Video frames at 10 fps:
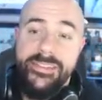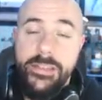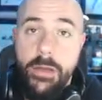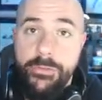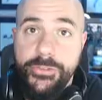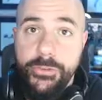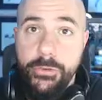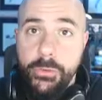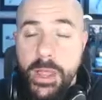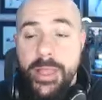cover
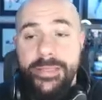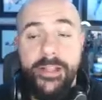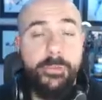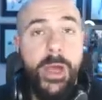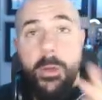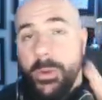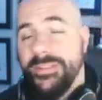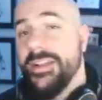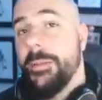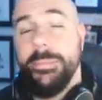two. That's why I went
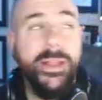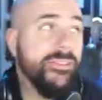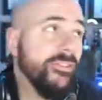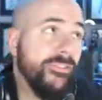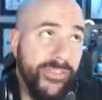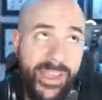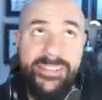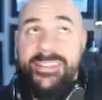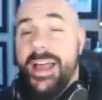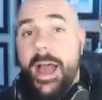to that play. It's a fade to the